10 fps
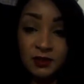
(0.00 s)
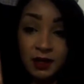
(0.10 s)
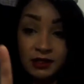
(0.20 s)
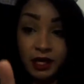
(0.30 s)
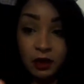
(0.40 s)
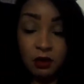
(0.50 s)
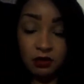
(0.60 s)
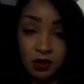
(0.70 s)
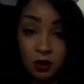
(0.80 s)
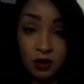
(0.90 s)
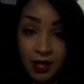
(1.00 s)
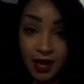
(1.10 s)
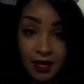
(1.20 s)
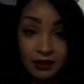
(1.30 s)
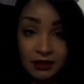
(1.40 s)
do not take
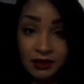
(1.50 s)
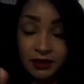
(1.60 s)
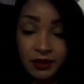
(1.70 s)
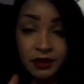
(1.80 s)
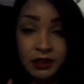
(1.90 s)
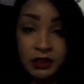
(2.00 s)
Dulcolax, the